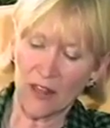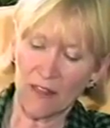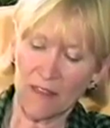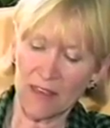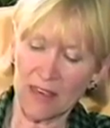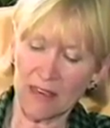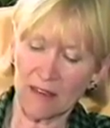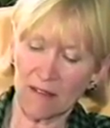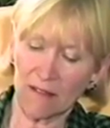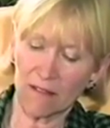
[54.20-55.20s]
The
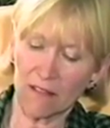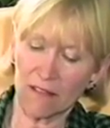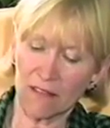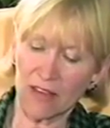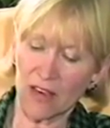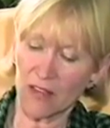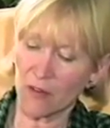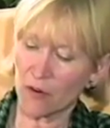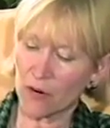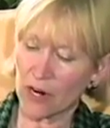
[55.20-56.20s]

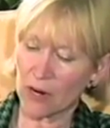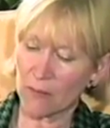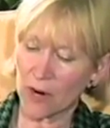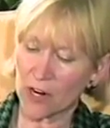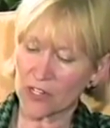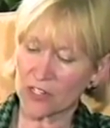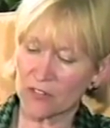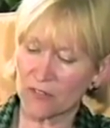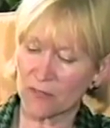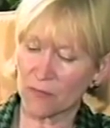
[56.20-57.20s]
other parts of
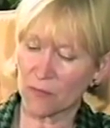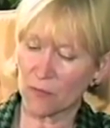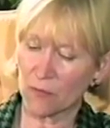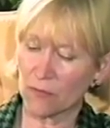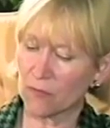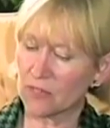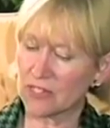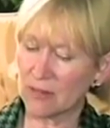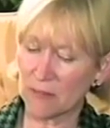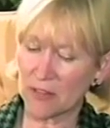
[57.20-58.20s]

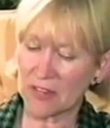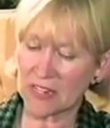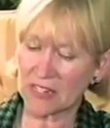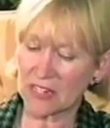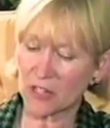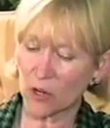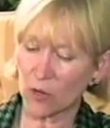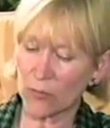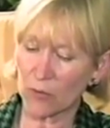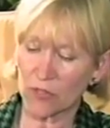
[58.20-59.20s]
some of the things he told
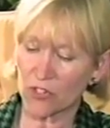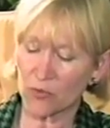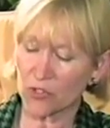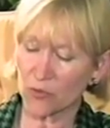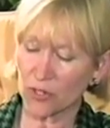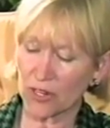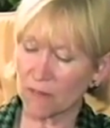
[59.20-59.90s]
me, which really